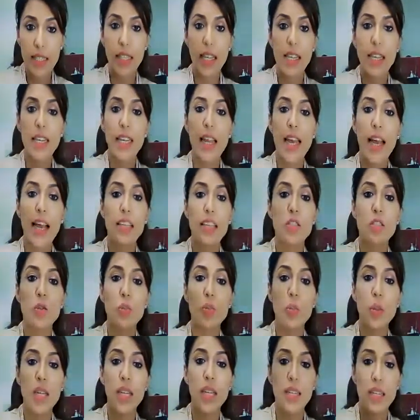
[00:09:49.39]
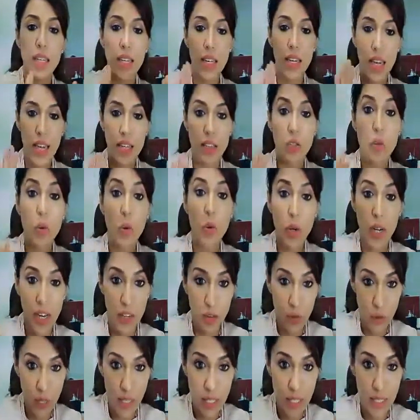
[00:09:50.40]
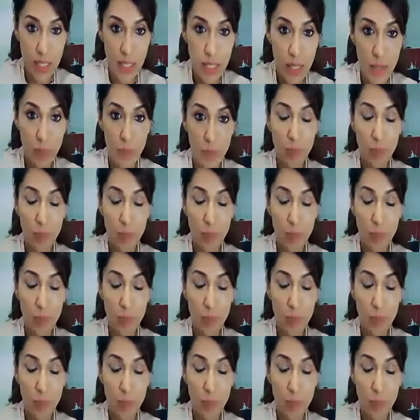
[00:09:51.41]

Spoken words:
that it has to be in the last known address.